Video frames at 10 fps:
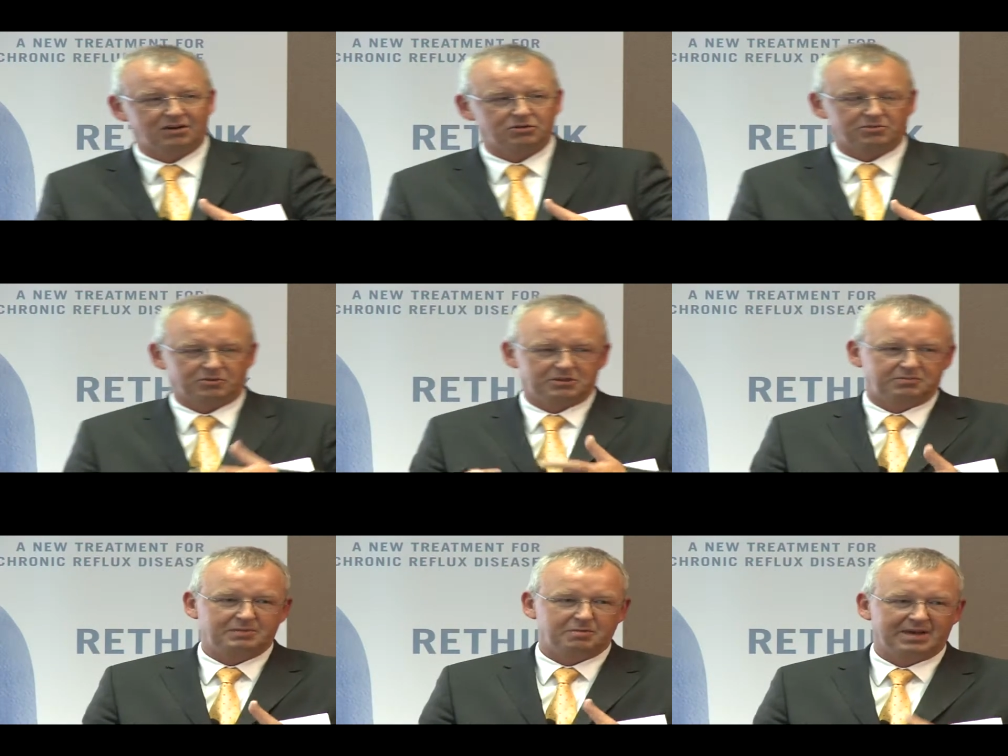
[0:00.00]
out, or what the
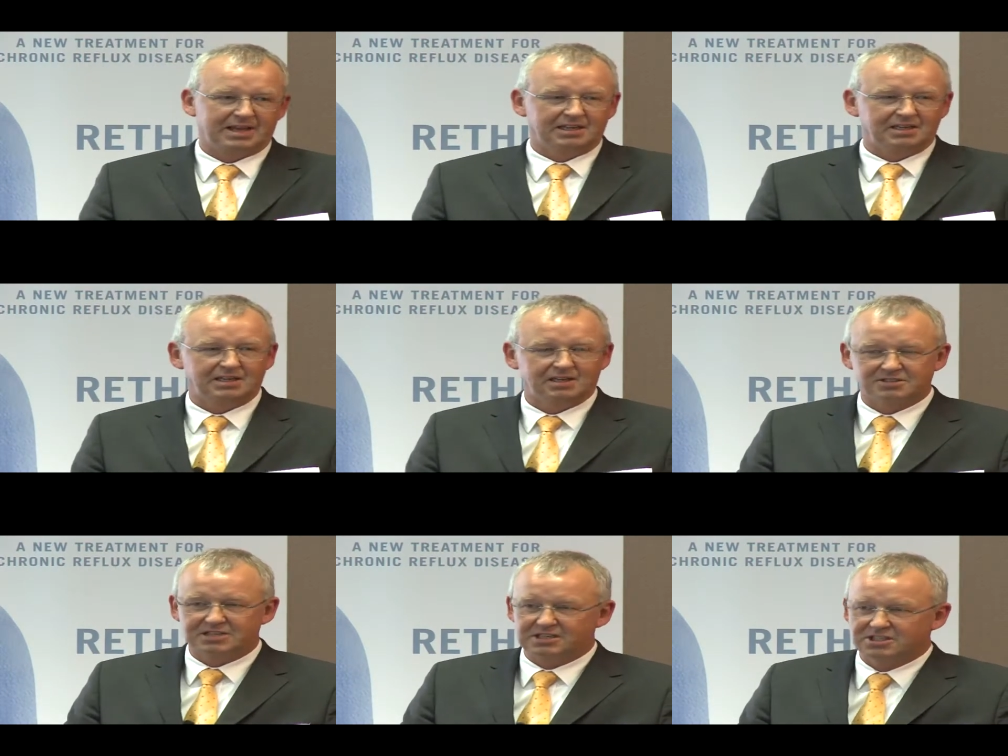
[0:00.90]
people back in, in
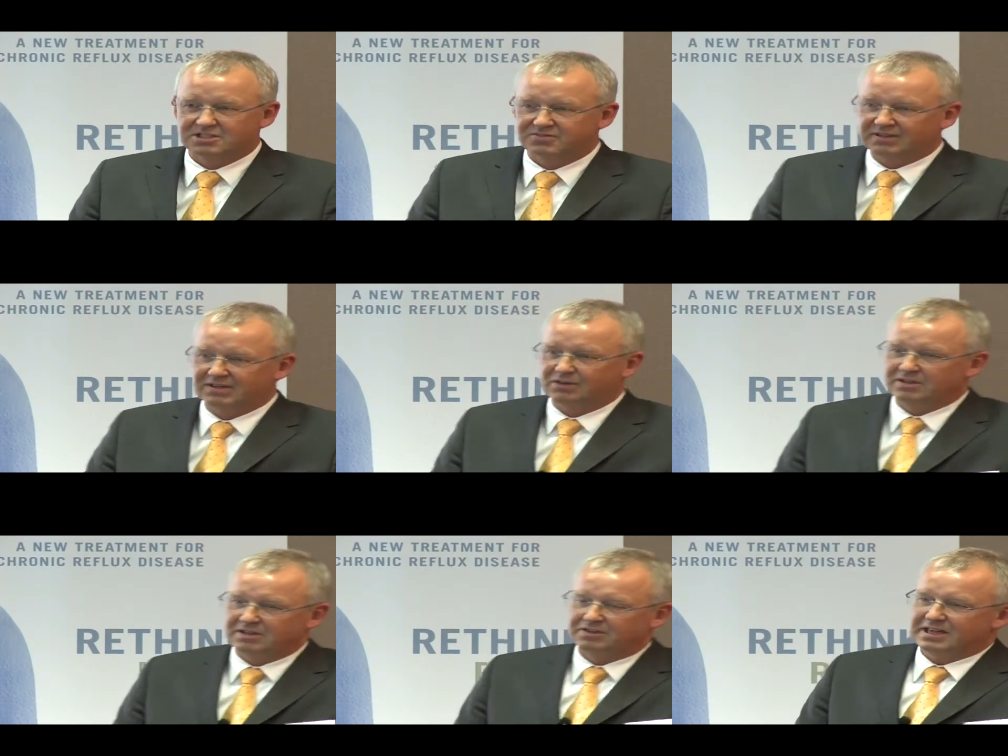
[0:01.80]
Los Angeles found out,
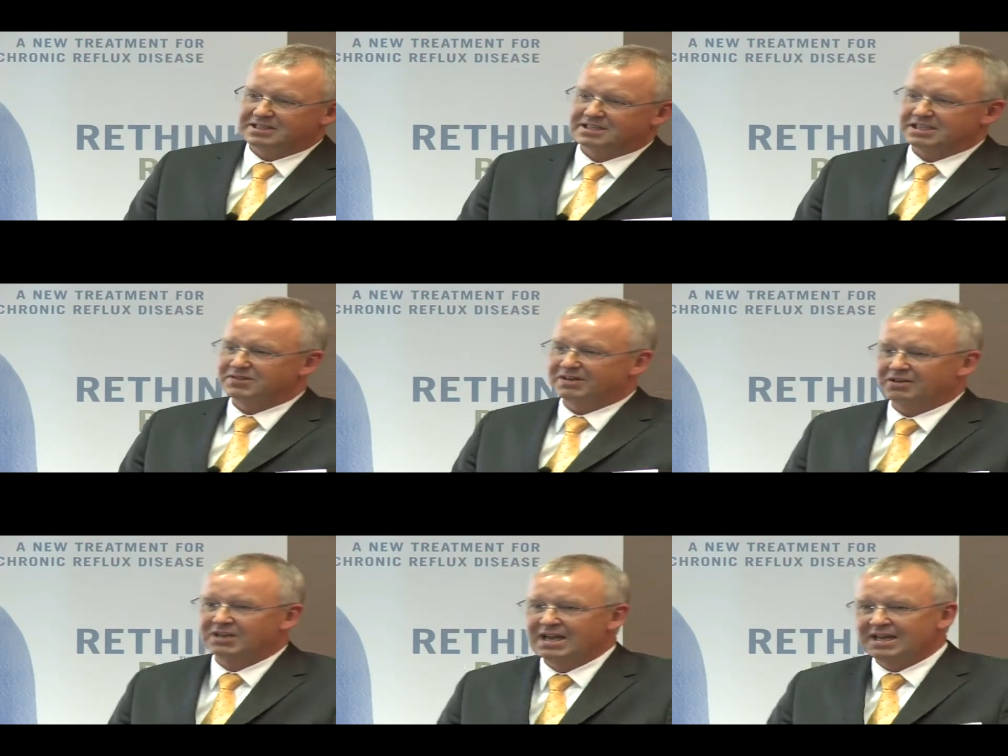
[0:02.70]
in the United States found
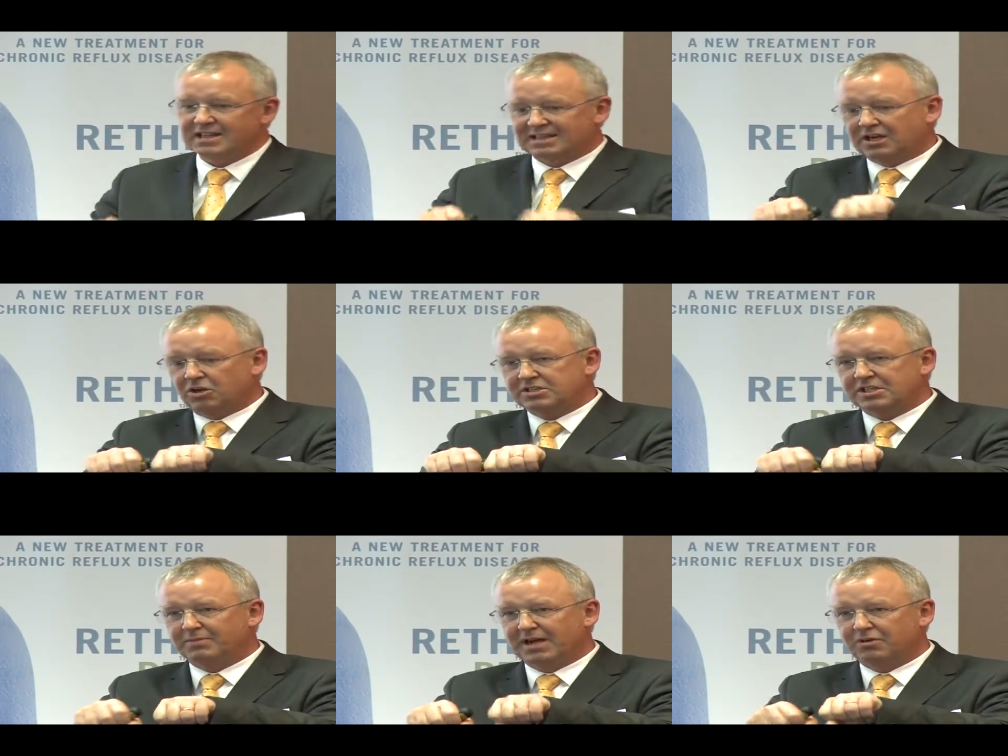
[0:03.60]
out, that the lock
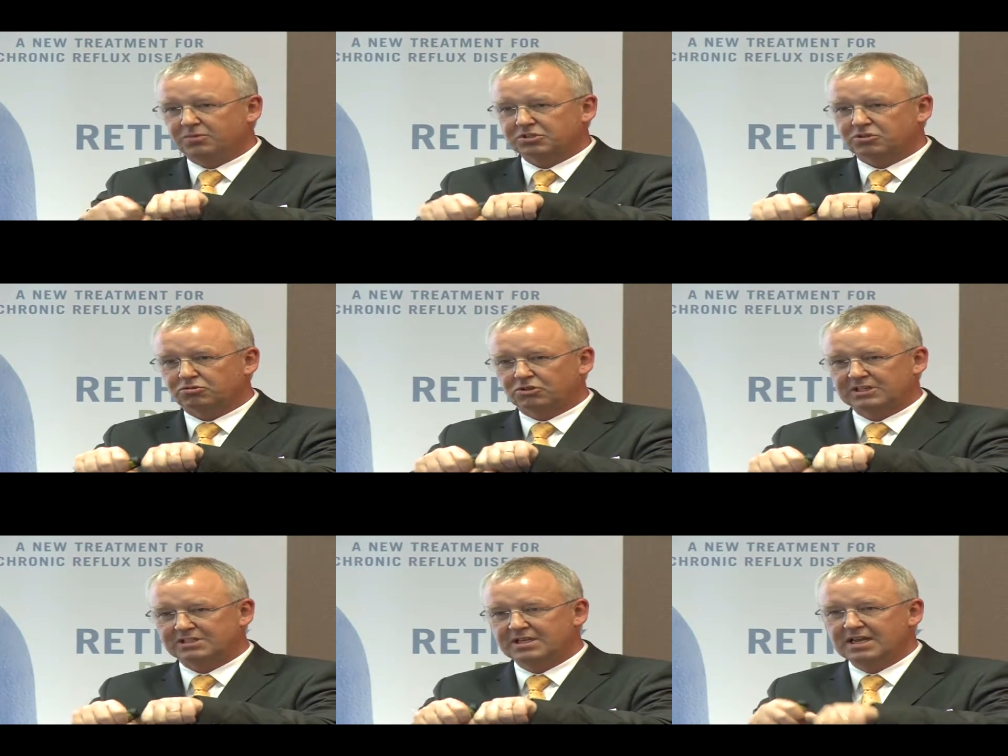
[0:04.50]
somehow was
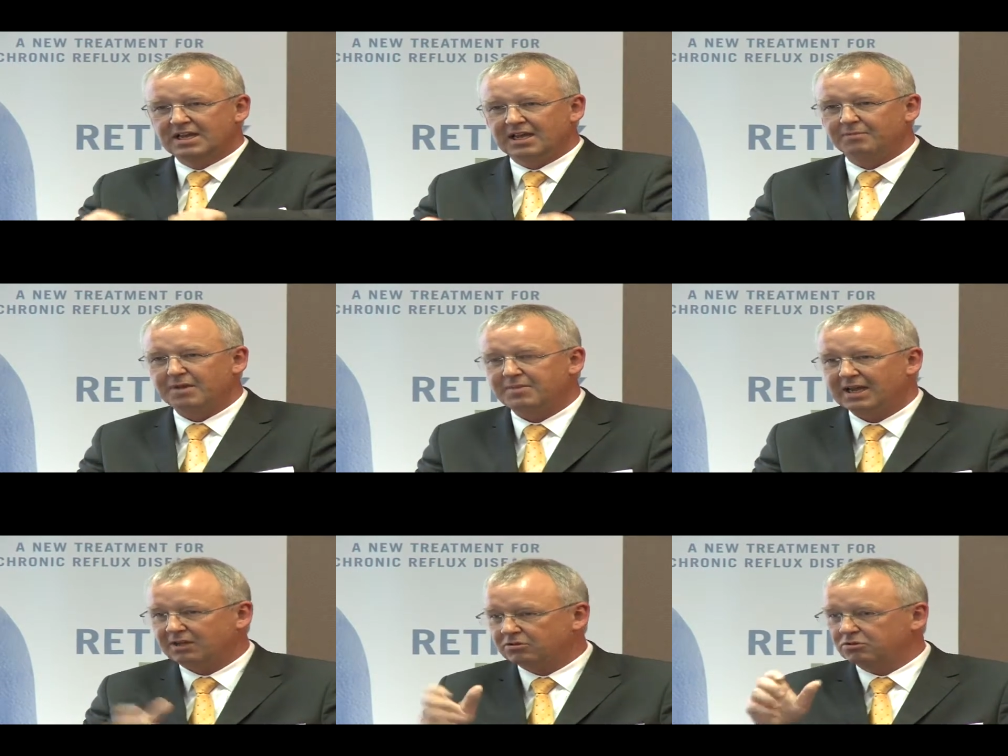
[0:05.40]
crooked. And
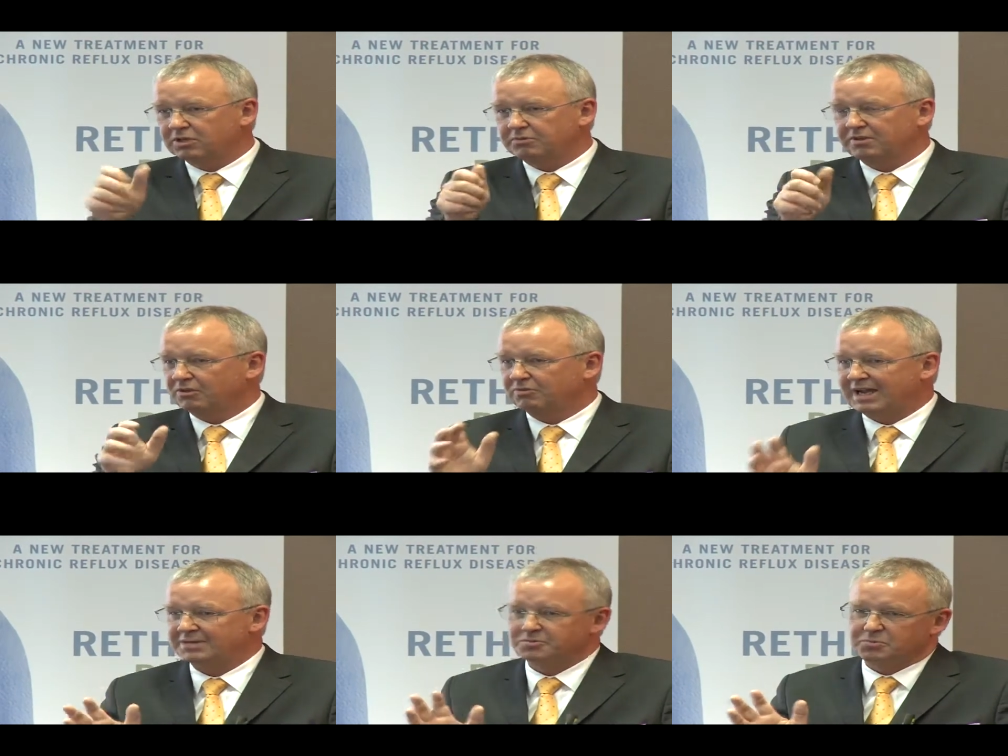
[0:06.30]
maybe I took it with a
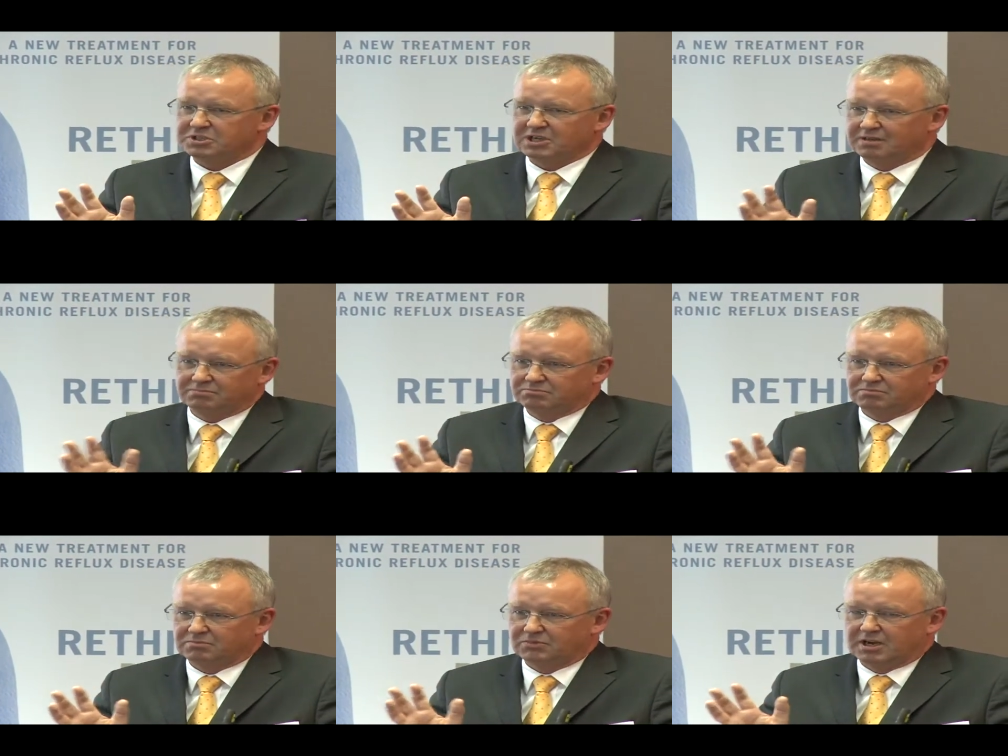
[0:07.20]
grasp, which I'm
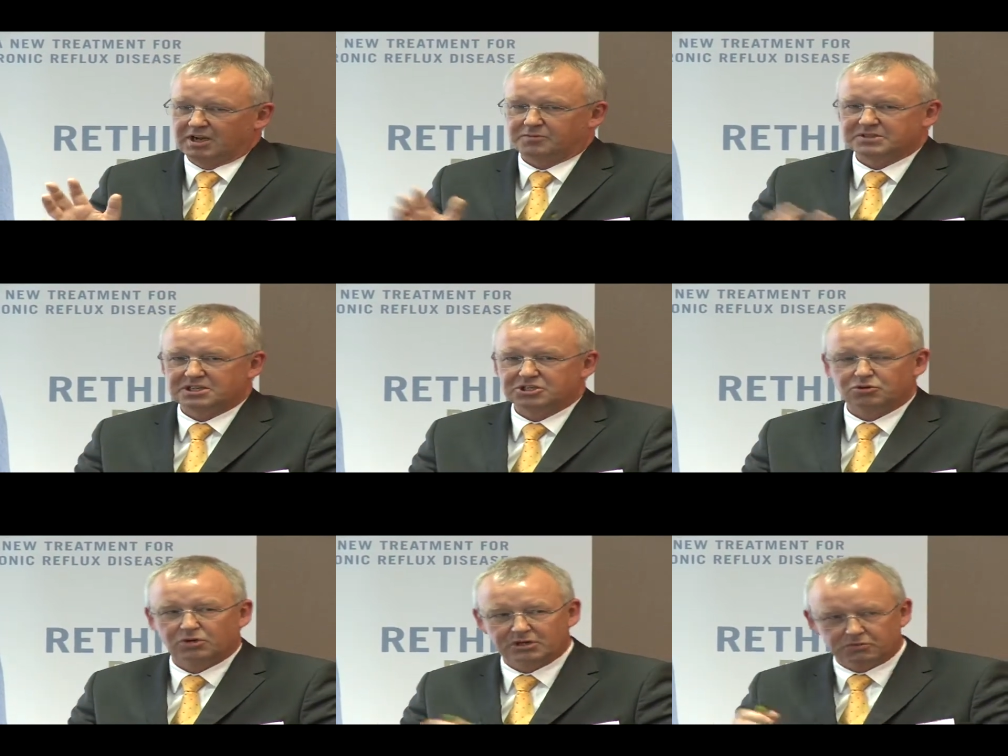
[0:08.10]
not 100%
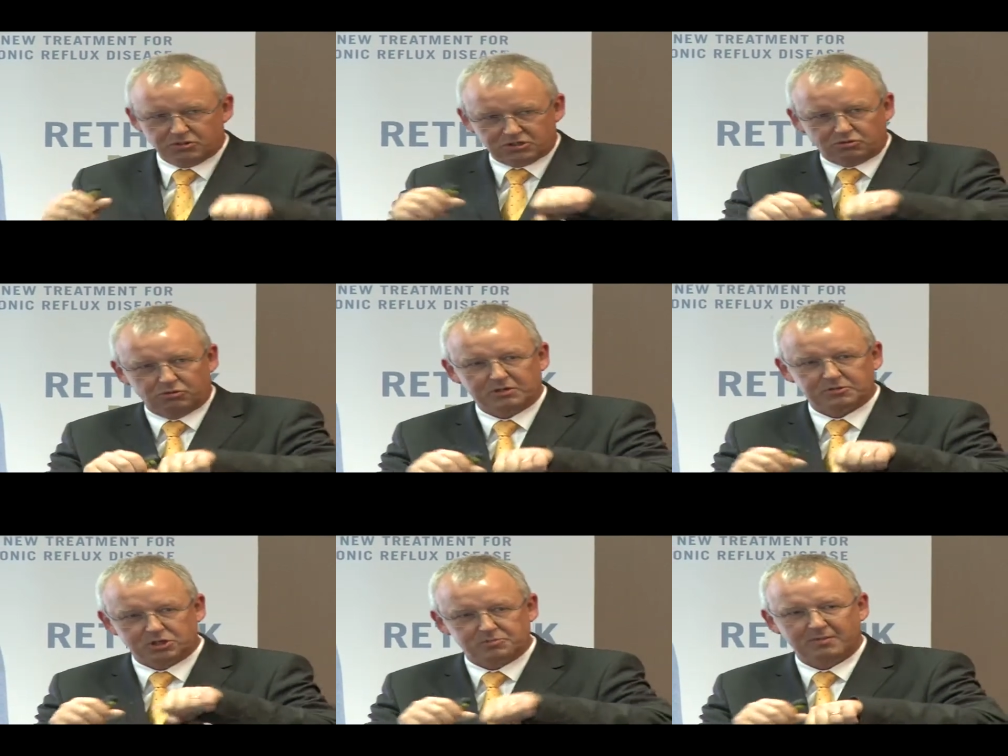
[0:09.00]
sure. It was
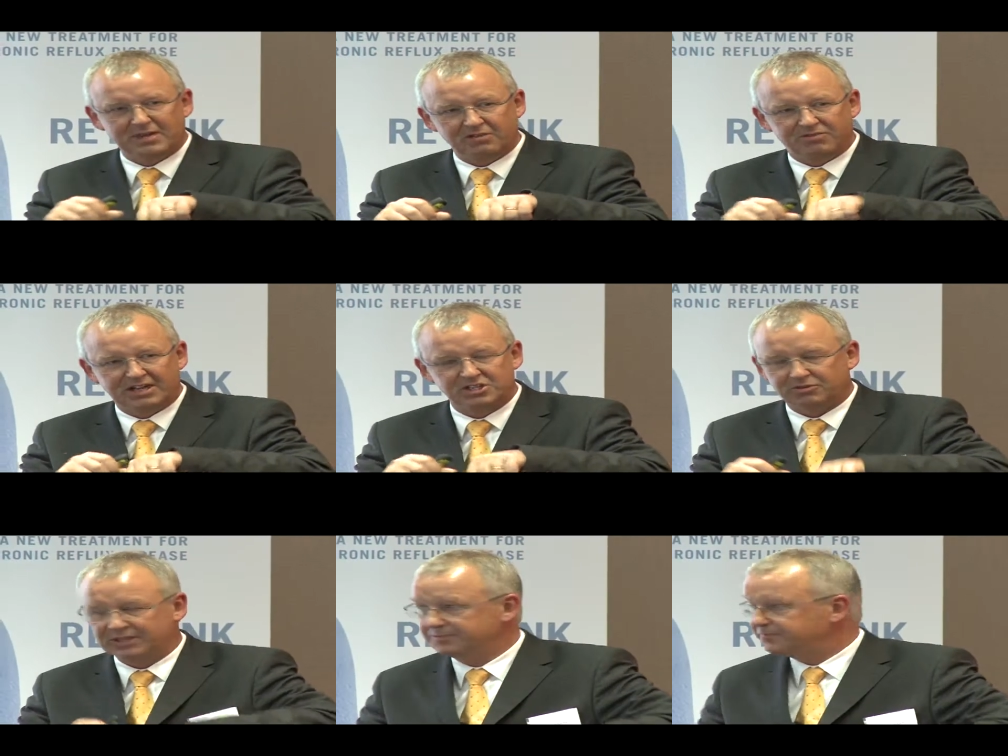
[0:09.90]
crooked just by
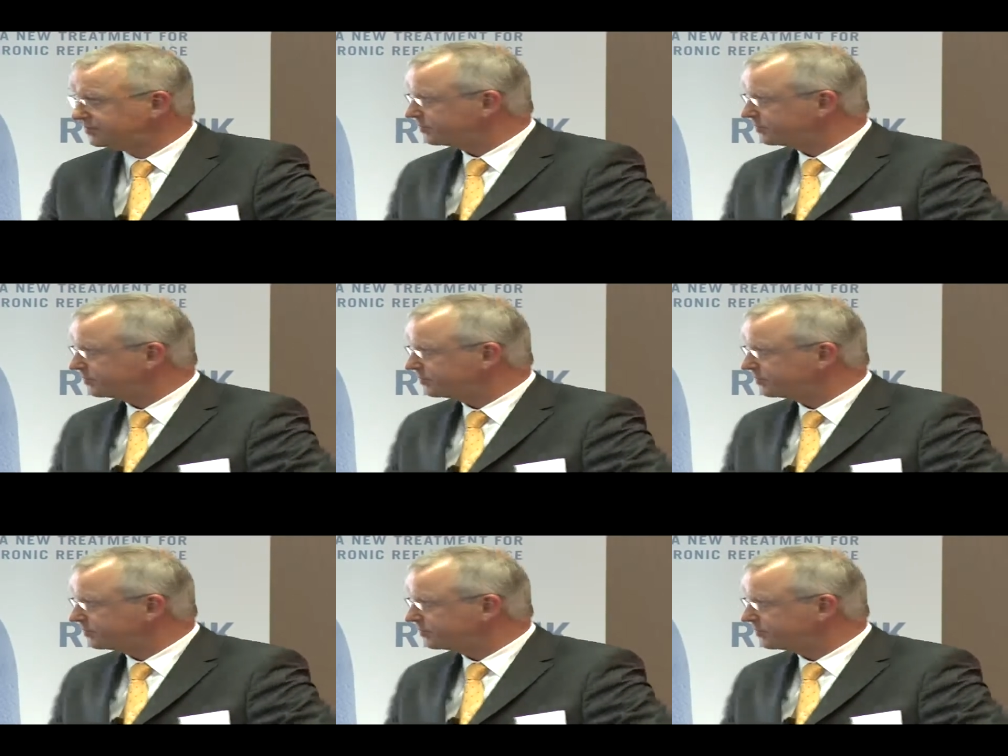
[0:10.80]
manufacturing.